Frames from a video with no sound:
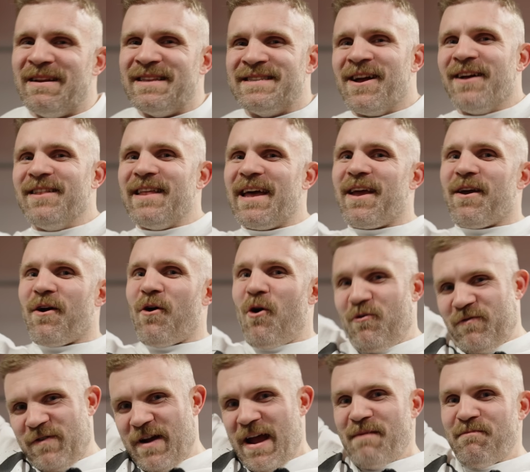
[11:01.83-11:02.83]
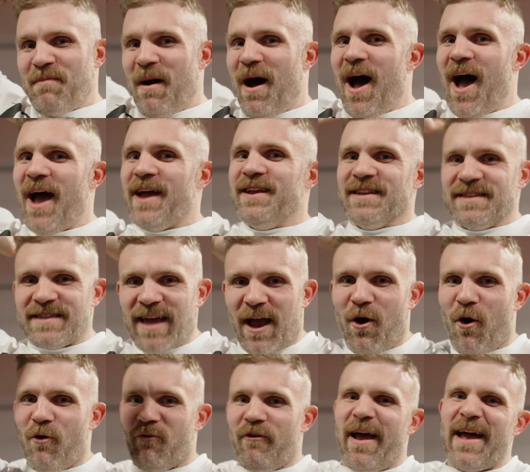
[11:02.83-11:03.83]
but it's not like overhead behind. It's like
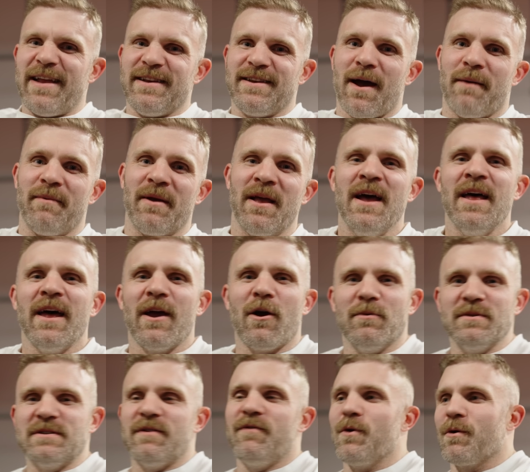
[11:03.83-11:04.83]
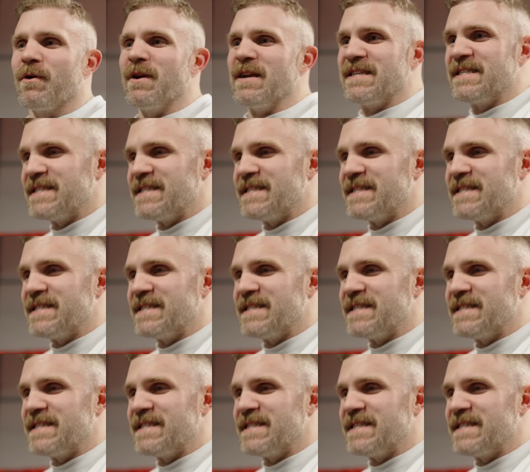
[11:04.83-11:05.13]
overhead coming. Like almost if you were going to